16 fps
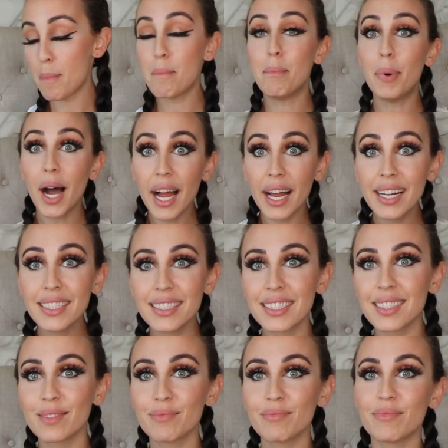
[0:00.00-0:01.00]
But
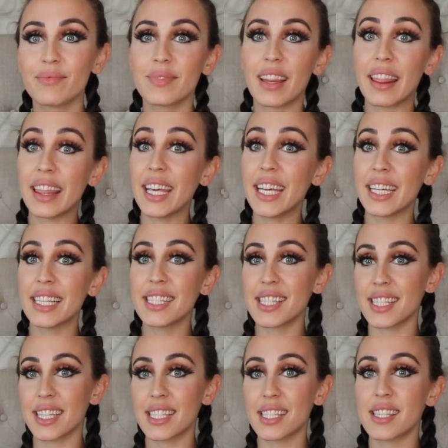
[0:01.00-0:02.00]

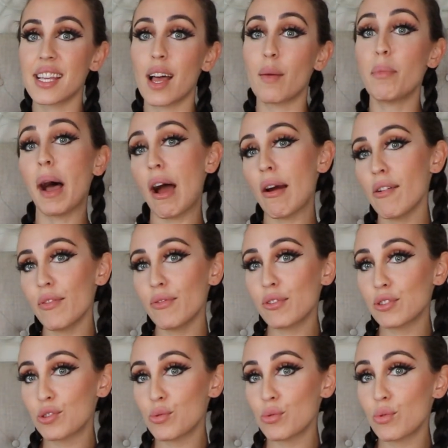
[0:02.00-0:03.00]
this is a powerful
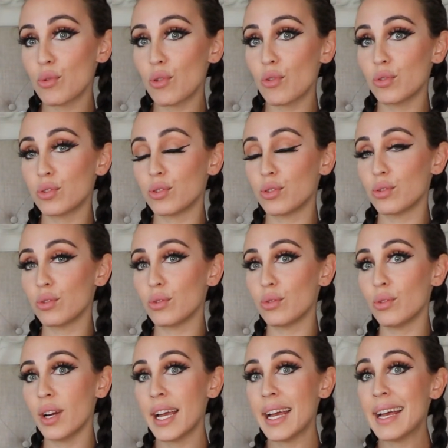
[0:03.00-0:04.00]
tool to